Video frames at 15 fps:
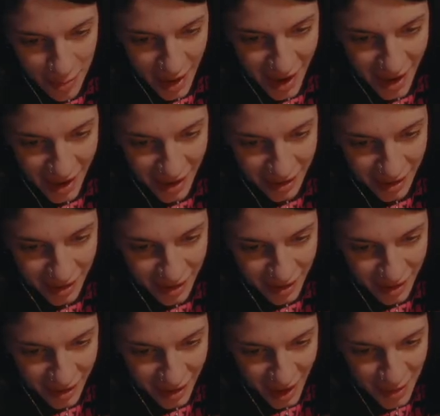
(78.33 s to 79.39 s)
bad.
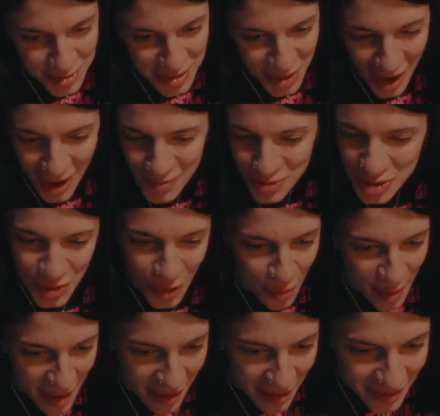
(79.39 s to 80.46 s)
I'm so, I'm so
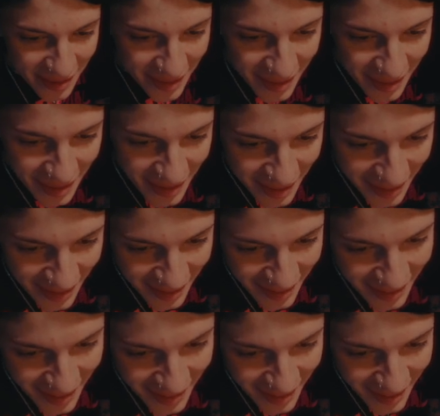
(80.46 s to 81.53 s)
bad.
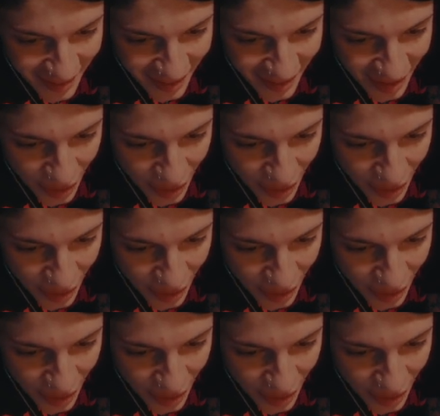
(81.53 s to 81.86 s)
Beyond.